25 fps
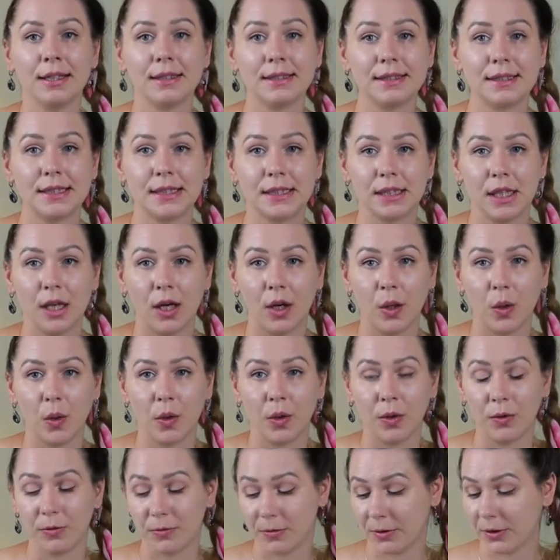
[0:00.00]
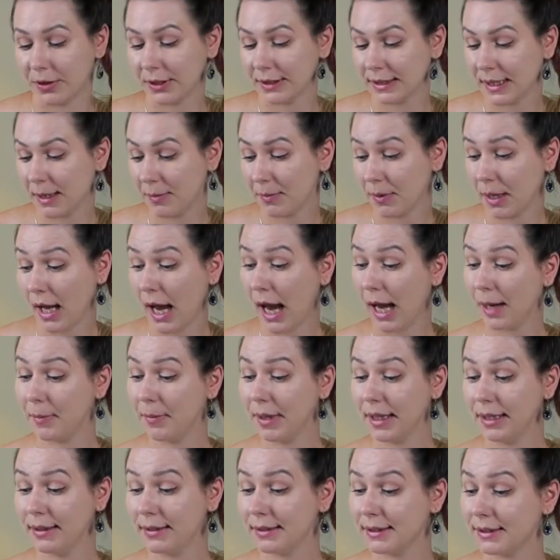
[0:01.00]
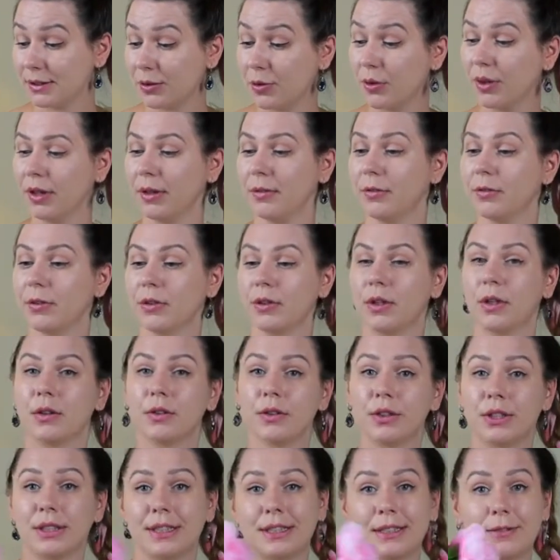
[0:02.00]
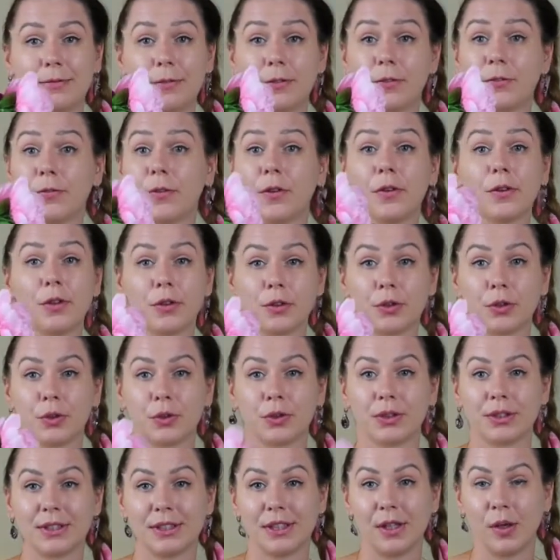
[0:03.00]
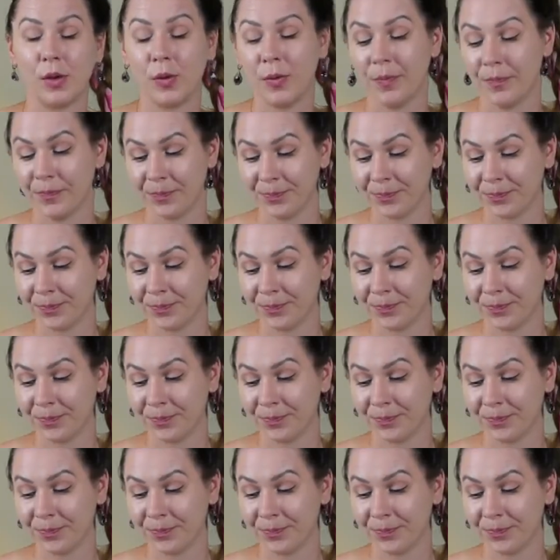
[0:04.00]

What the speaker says: So, for example, I made this wreath, you know, just for photo shoot. So